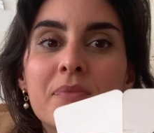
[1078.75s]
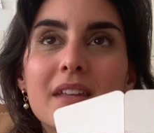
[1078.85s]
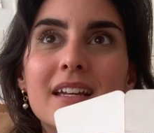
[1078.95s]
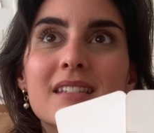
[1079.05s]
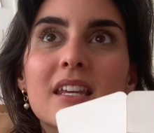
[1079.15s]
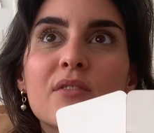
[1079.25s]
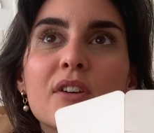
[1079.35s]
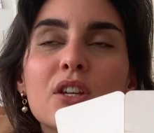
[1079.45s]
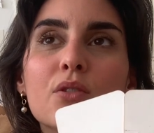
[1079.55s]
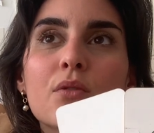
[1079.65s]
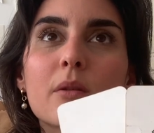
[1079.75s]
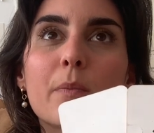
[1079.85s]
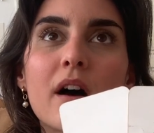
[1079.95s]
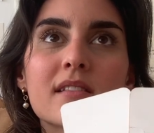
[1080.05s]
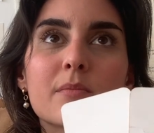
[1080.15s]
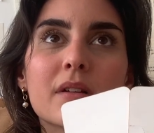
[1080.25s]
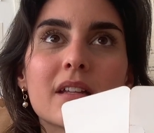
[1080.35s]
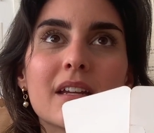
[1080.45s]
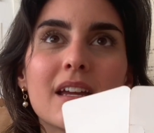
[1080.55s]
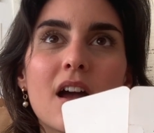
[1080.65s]
It's giving you the
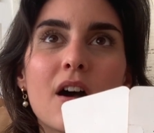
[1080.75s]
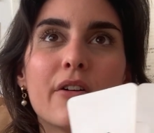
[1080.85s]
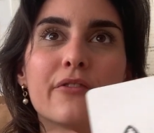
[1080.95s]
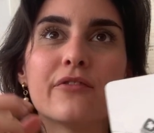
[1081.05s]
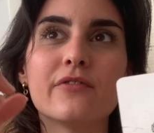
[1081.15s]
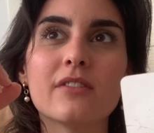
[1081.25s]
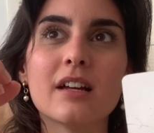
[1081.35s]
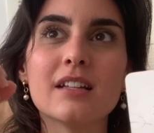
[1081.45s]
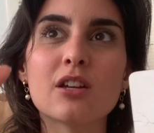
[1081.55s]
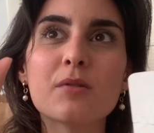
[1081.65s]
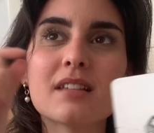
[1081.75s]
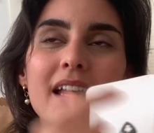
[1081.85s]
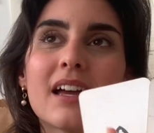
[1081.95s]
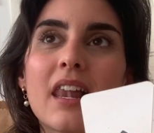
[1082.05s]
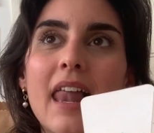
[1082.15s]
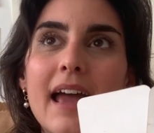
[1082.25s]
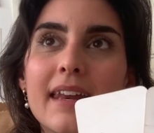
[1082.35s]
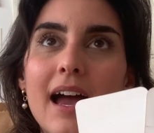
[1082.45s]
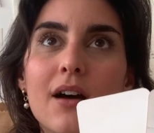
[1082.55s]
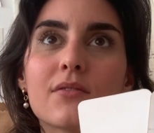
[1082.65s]
possibility of, it's almost like a
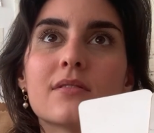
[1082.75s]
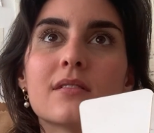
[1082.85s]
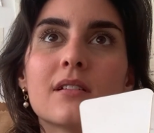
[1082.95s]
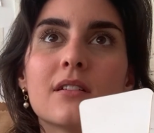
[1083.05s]
lighthouse,